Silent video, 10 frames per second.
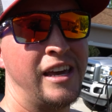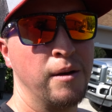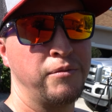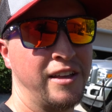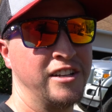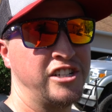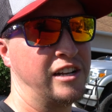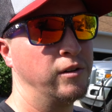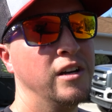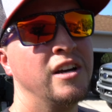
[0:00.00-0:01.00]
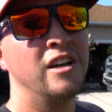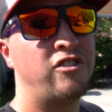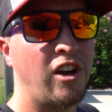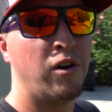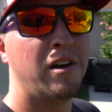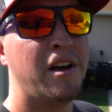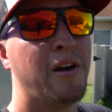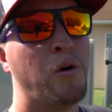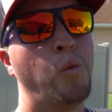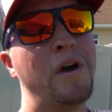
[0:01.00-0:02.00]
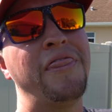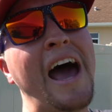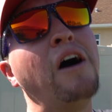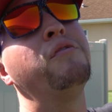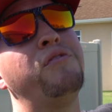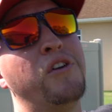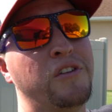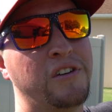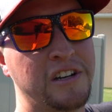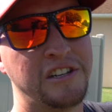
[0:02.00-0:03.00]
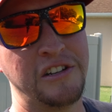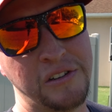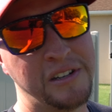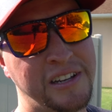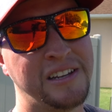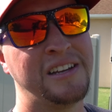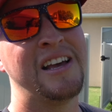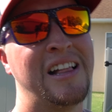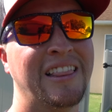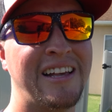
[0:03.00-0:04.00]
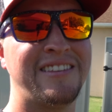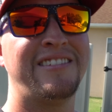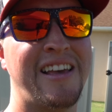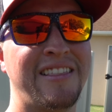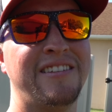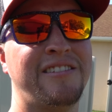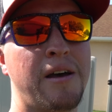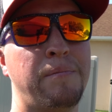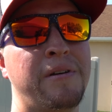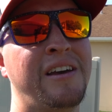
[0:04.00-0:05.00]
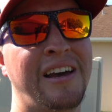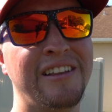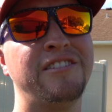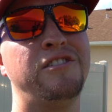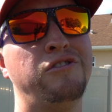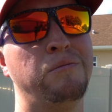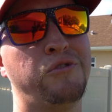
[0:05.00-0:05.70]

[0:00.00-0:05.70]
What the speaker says: helps out the channel. So without further ado, let's set this up and let's do some